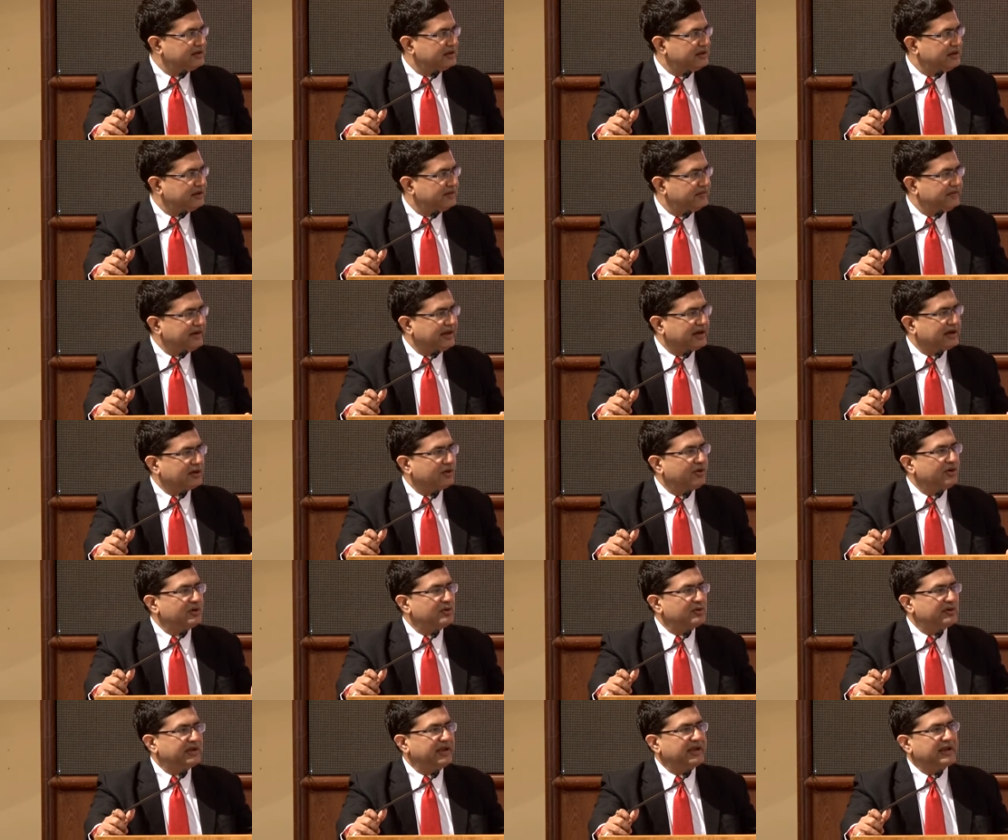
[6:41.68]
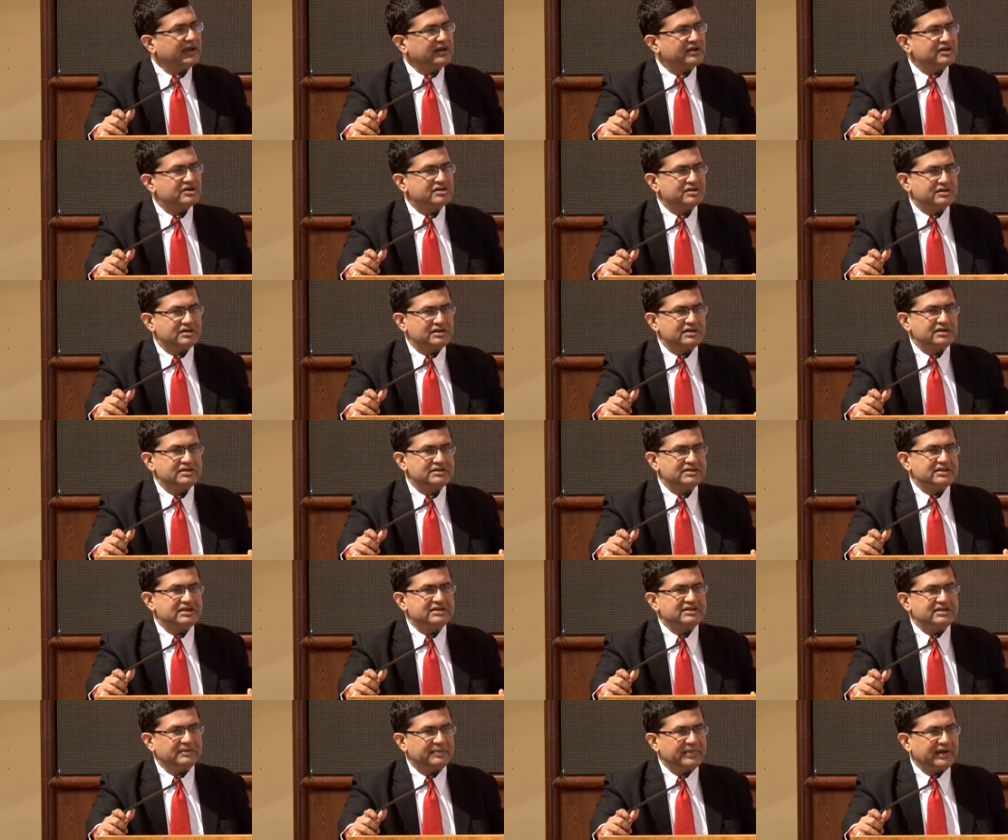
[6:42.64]
Uh, we are going to take it, this is
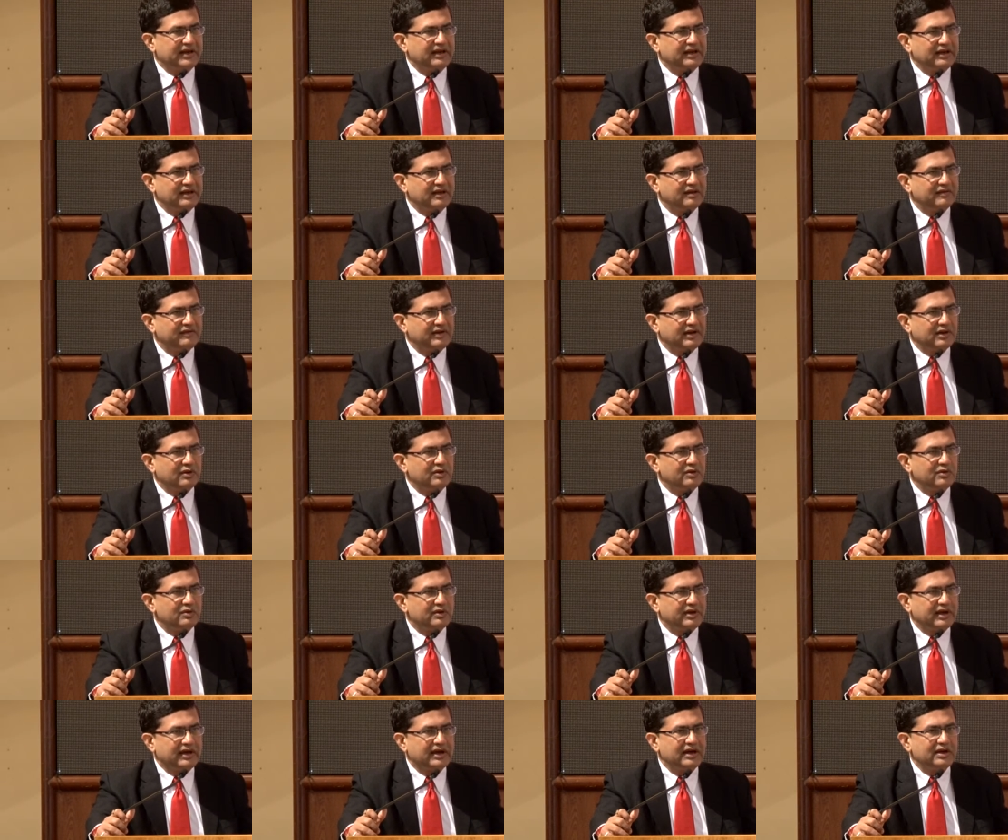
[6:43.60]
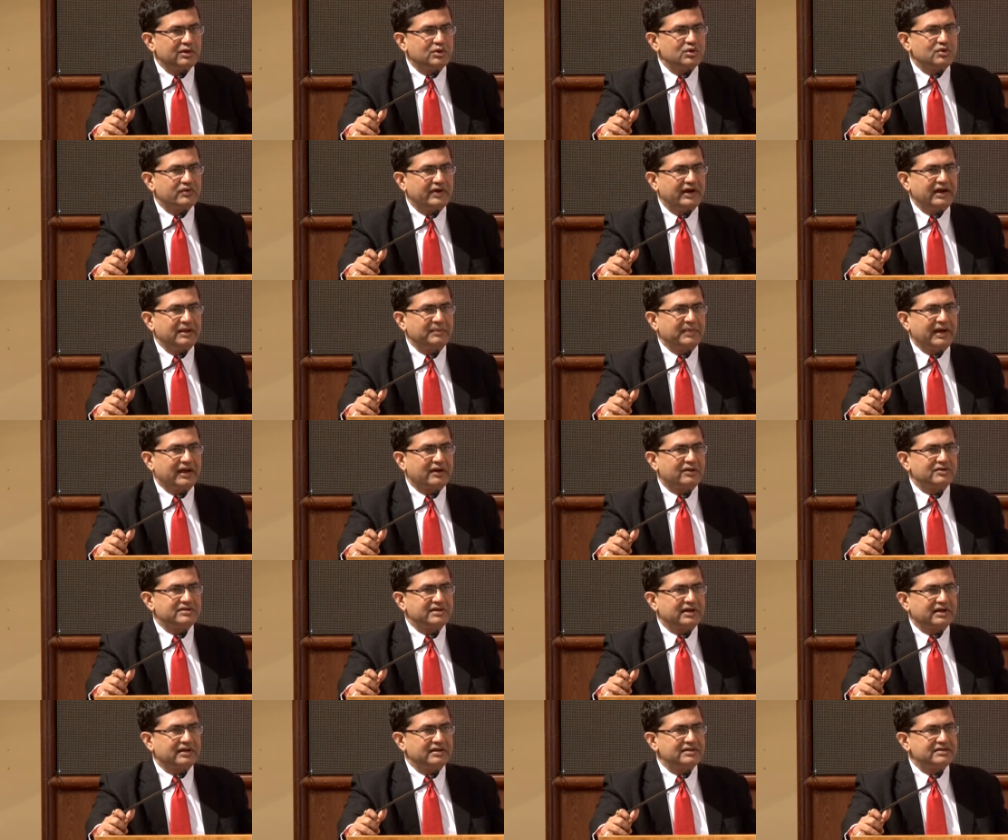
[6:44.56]
just the beginning, we are going to take it to 20
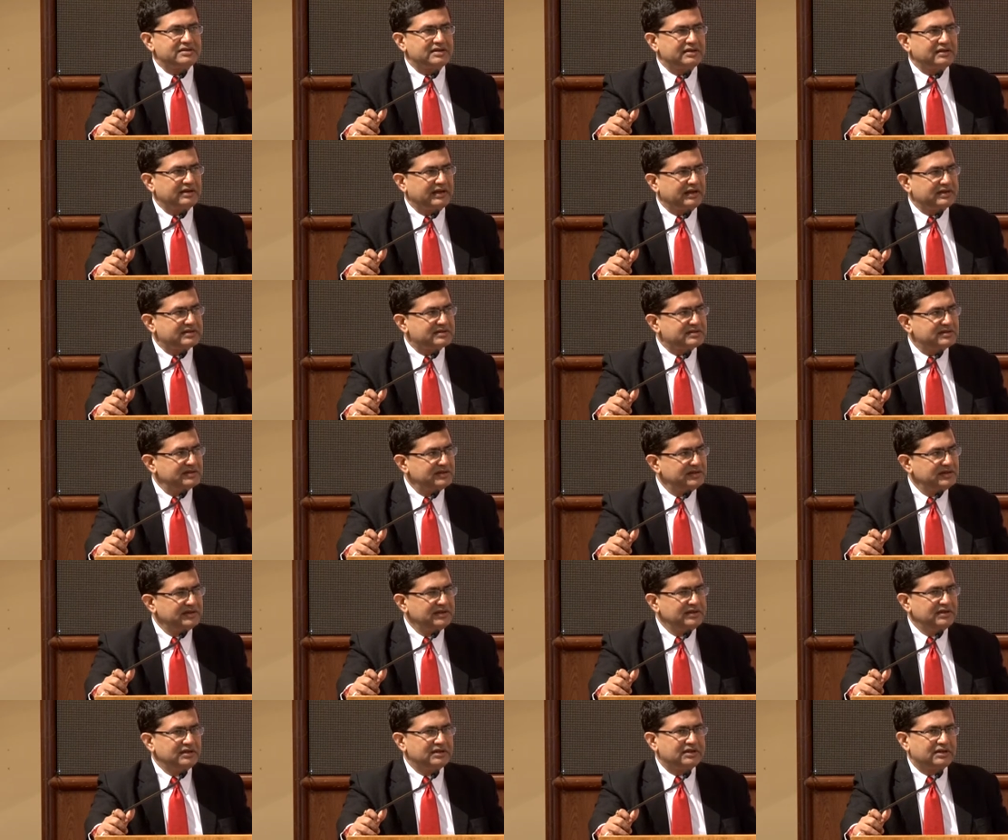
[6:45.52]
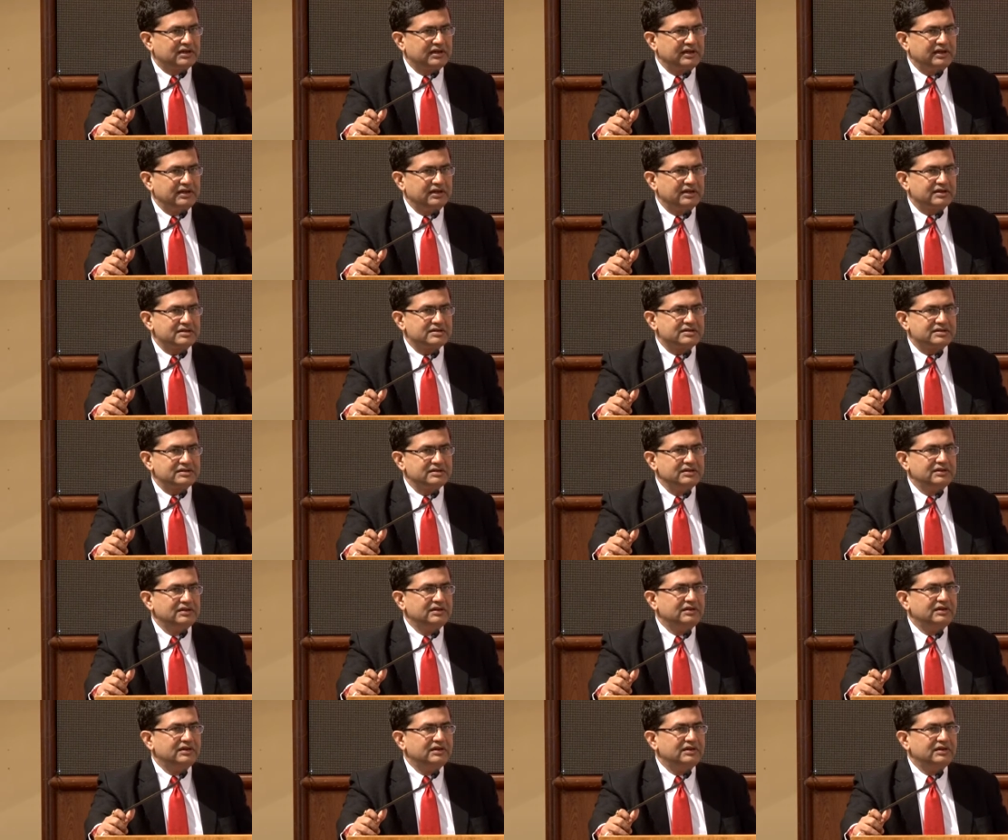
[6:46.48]
microseconds in next three years.